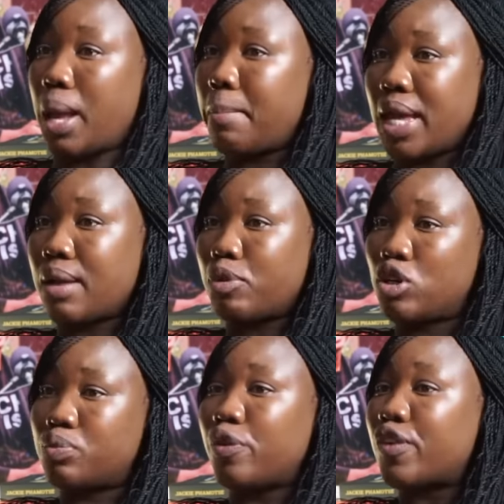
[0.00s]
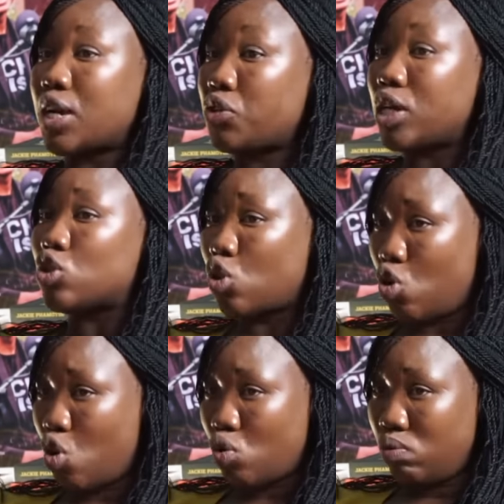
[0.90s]
Emeka, because before I tried to
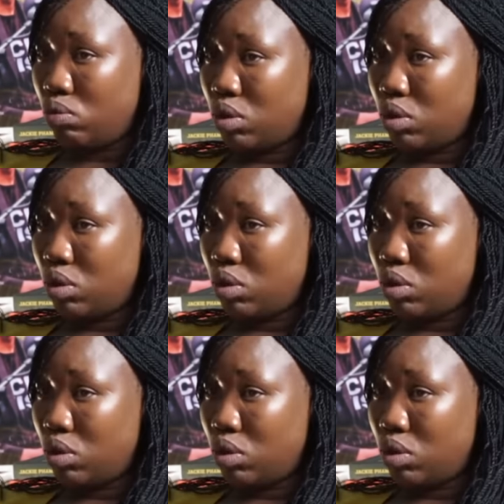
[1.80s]
go home,